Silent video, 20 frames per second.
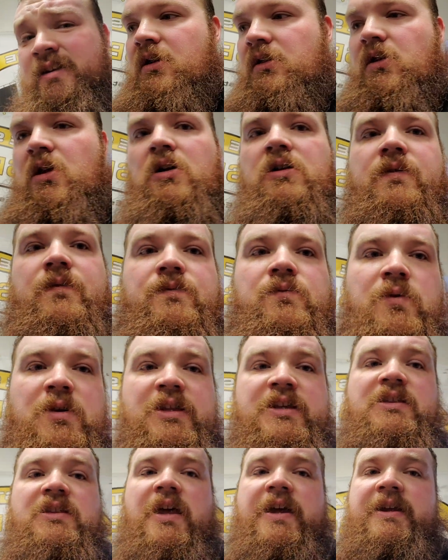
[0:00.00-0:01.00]
A lot of
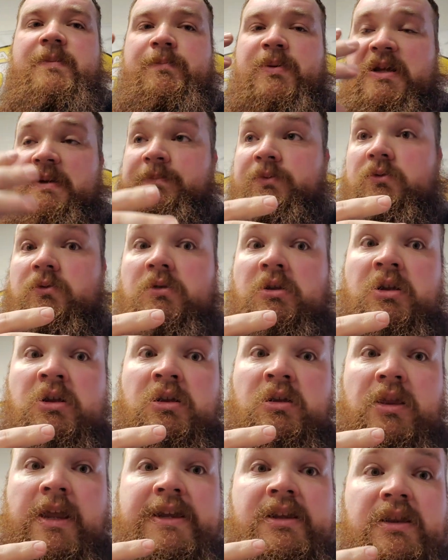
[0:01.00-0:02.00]
really light people,
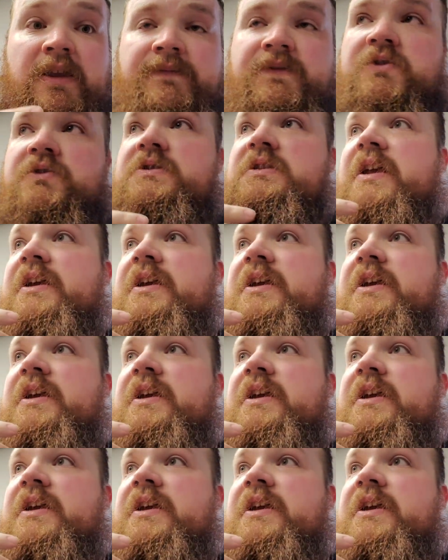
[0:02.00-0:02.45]
light lifters,